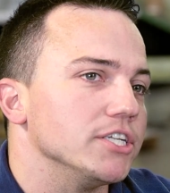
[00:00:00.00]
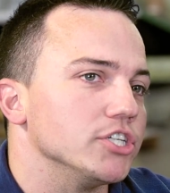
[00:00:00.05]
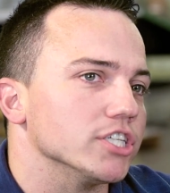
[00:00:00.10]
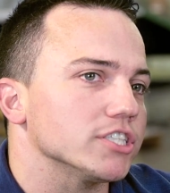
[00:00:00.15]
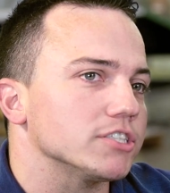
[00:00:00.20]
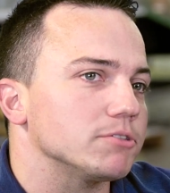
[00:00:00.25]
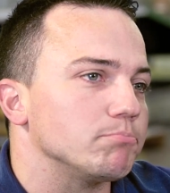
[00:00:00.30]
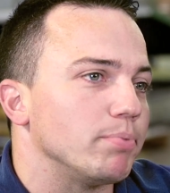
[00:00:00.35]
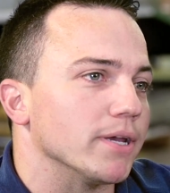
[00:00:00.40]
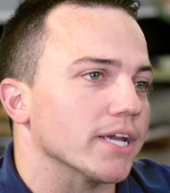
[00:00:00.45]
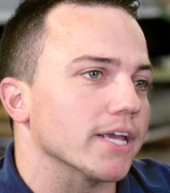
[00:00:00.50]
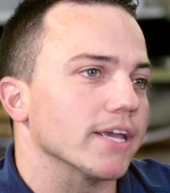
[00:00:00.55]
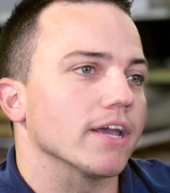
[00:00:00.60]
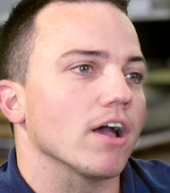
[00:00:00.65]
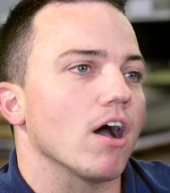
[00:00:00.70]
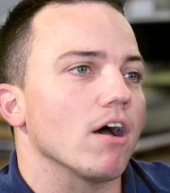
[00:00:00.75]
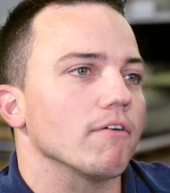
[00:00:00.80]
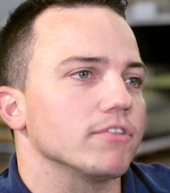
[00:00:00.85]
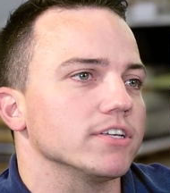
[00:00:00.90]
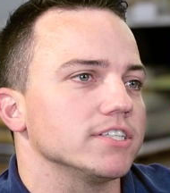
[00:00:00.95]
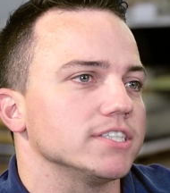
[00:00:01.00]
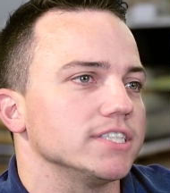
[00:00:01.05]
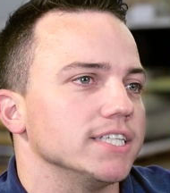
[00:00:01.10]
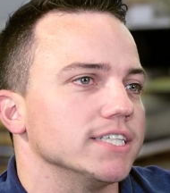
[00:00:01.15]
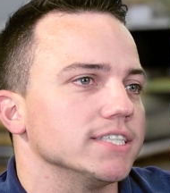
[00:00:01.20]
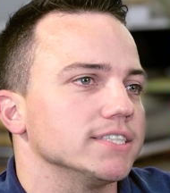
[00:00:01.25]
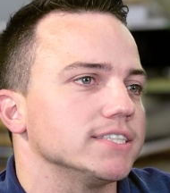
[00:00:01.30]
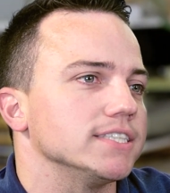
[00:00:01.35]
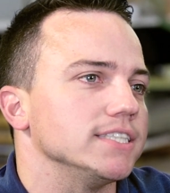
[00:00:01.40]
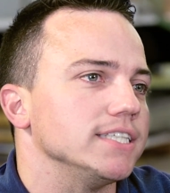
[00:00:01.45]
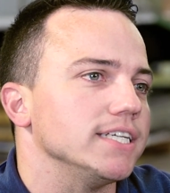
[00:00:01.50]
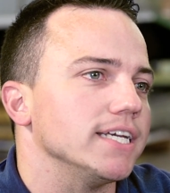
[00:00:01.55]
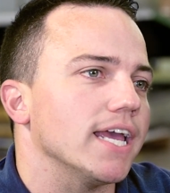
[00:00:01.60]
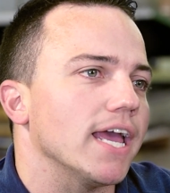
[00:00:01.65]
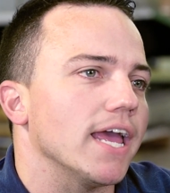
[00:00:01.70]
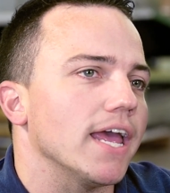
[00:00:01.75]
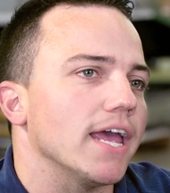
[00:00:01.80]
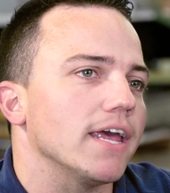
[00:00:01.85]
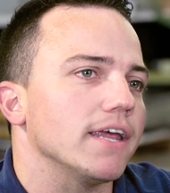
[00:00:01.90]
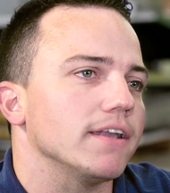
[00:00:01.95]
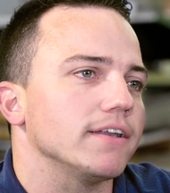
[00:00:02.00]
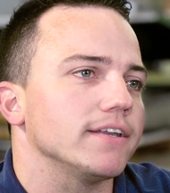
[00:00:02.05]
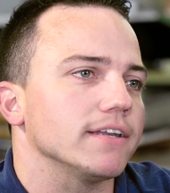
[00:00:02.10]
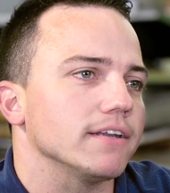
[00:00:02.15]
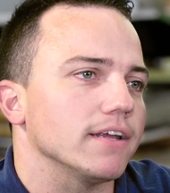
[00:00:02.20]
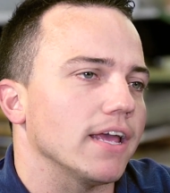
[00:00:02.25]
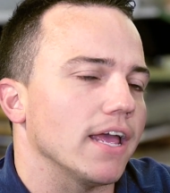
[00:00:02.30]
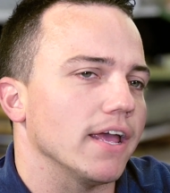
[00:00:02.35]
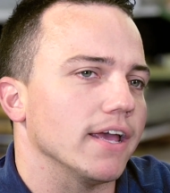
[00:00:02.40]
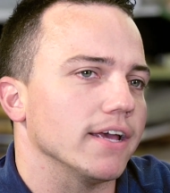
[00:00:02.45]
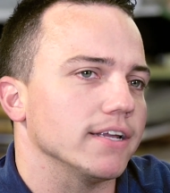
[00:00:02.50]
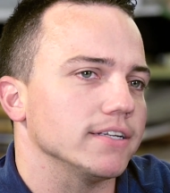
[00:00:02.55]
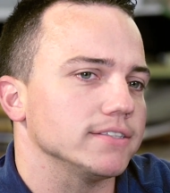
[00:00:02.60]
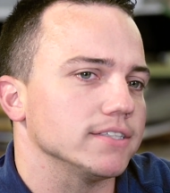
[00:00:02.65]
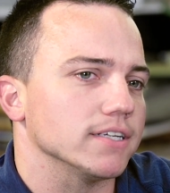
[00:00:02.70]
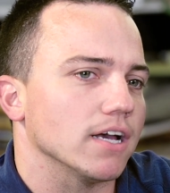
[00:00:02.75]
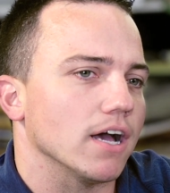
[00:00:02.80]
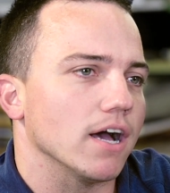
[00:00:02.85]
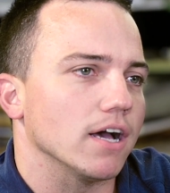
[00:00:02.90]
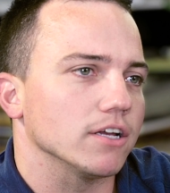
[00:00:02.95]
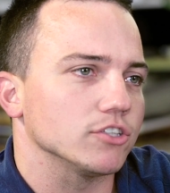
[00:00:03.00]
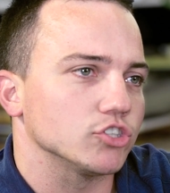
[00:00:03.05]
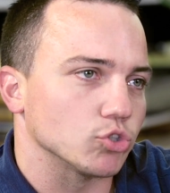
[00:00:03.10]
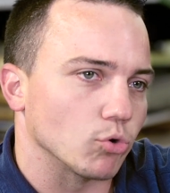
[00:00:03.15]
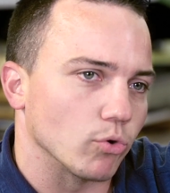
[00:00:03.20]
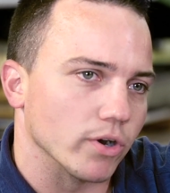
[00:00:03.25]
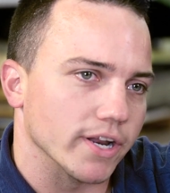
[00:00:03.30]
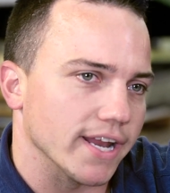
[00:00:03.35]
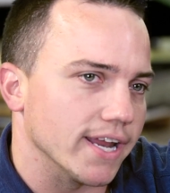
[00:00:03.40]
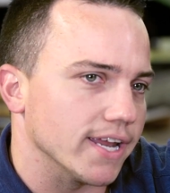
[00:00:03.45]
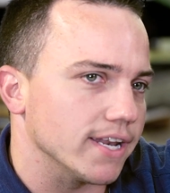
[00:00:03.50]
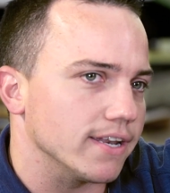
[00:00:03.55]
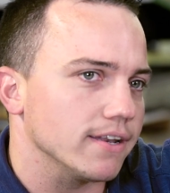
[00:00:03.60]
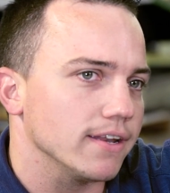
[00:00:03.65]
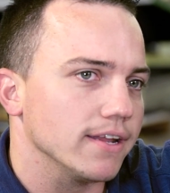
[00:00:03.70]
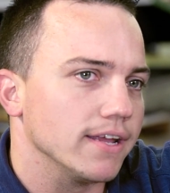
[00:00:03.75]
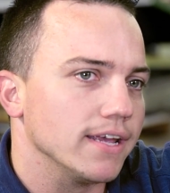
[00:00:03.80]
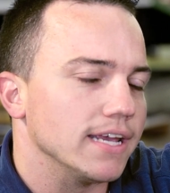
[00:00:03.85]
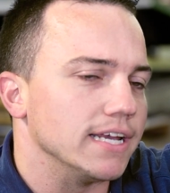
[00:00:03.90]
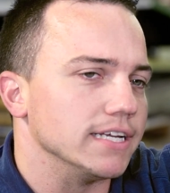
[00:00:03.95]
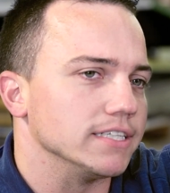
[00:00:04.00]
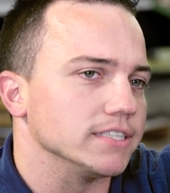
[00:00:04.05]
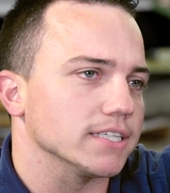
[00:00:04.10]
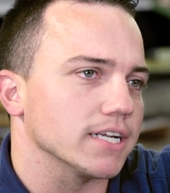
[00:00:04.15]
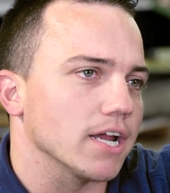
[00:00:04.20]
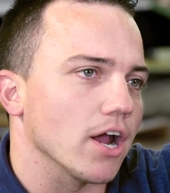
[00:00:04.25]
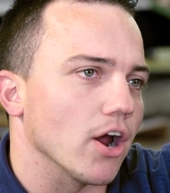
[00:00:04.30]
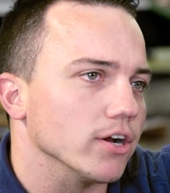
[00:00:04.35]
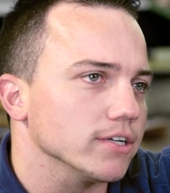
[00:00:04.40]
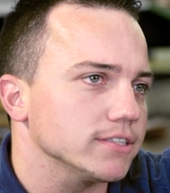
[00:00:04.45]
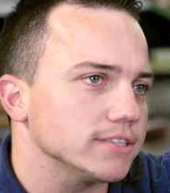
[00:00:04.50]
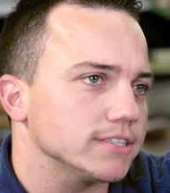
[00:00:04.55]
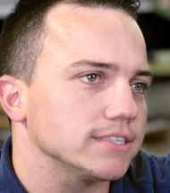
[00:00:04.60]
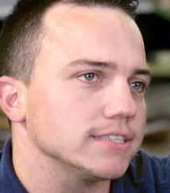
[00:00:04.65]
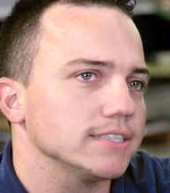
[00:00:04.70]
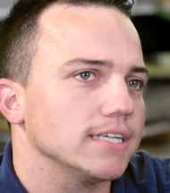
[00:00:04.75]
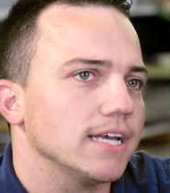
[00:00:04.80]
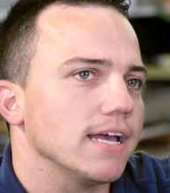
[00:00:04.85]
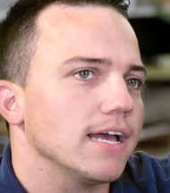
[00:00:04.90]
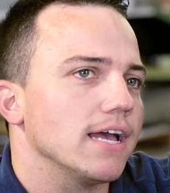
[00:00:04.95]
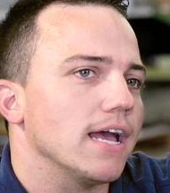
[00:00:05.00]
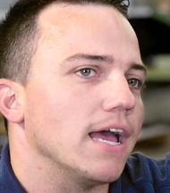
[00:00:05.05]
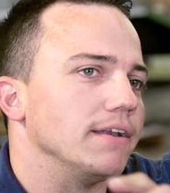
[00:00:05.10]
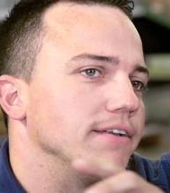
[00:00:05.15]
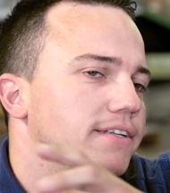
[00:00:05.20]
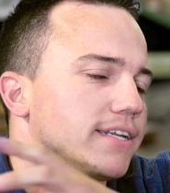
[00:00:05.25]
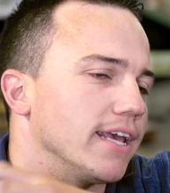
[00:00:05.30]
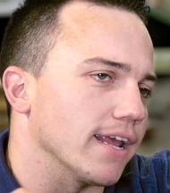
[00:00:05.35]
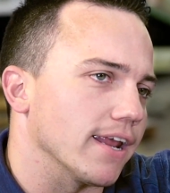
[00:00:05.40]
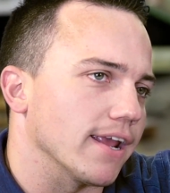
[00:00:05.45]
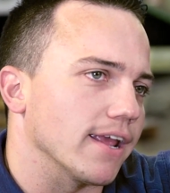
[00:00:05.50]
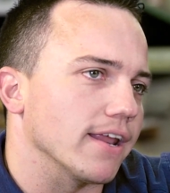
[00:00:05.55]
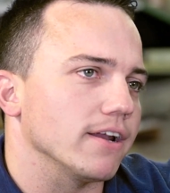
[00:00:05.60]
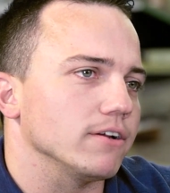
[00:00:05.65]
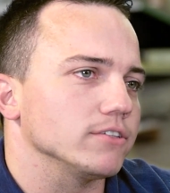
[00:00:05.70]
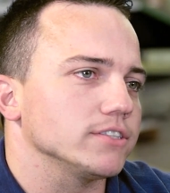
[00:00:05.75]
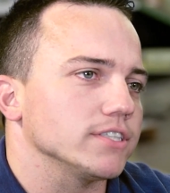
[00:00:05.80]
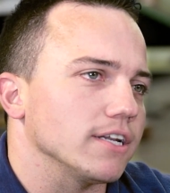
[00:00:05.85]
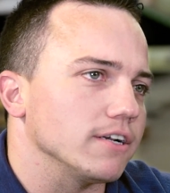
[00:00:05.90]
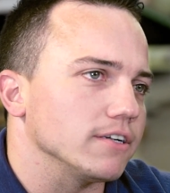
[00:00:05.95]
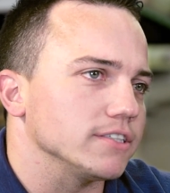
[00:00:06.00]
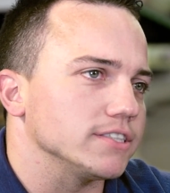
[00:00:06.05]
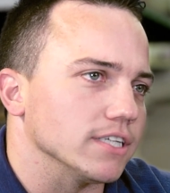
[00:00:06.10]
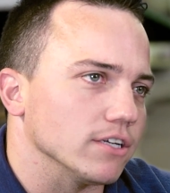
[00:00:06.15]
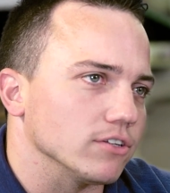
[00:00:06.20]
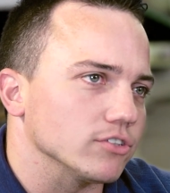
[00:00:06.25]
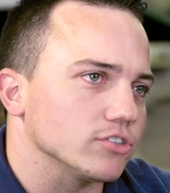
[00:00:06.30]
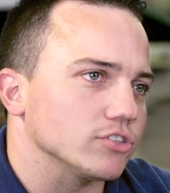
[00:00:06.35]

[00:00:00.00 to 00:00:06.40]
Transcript: just picking off the CNC and sorting it into carts and taking it outside our cell.